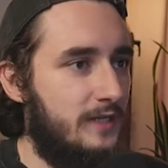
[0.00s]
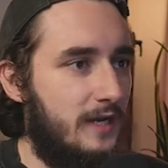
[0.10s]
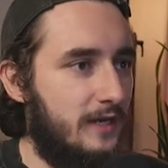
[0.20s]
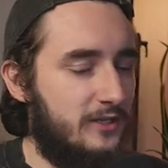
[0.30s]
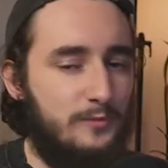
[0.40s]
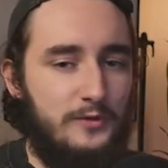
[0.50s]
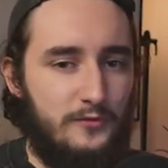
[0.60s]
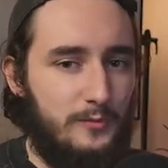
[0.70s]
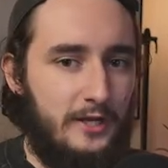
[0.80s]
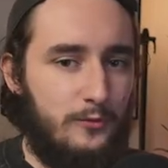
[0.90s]
It could be
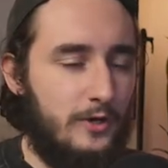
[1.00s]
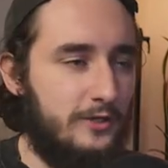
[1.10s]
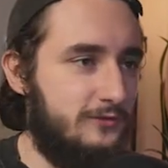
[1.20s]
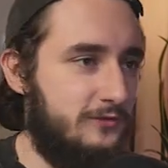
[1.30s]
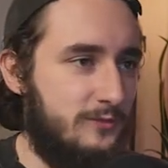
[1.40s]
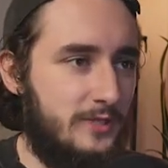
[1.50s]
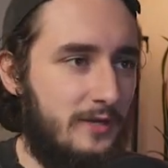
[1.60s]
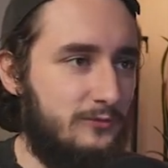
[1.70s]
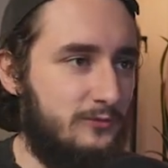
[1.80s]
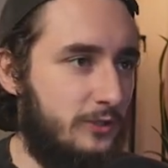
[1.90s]
from anywhere. So
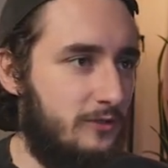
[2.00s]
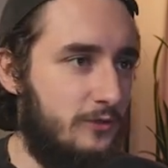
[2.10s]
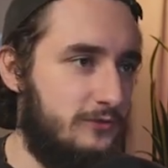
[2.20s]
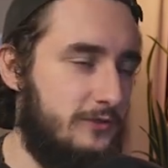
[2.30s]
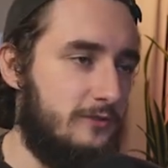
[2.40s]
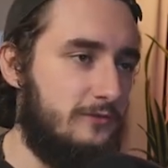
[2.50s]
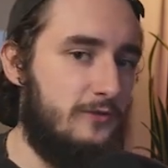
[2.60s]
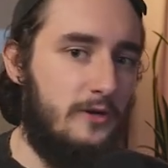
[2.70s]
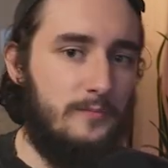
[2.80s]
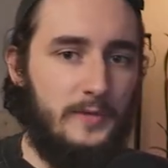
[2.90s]
sometimes we close deals
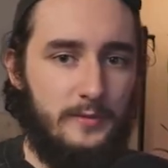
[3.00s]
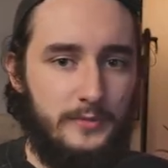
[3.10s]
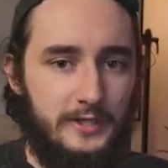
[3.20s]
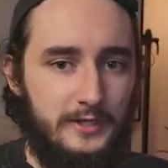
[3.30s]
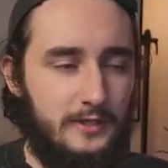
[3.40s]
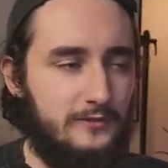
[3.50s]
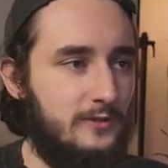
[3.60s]
from meetings,